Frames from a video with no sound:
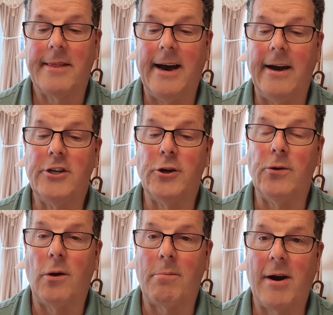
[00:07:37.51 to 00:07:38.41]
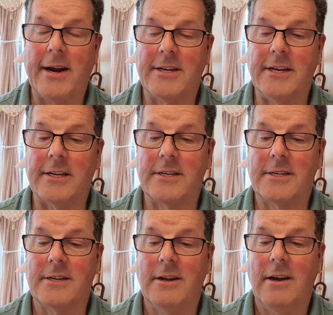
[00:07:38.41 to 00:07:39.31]
that I do not
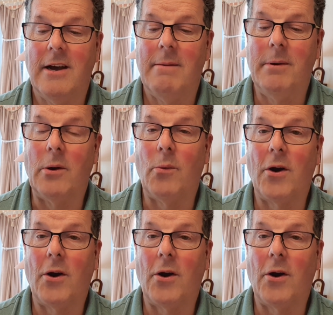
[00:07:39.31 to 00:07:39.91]
practice, but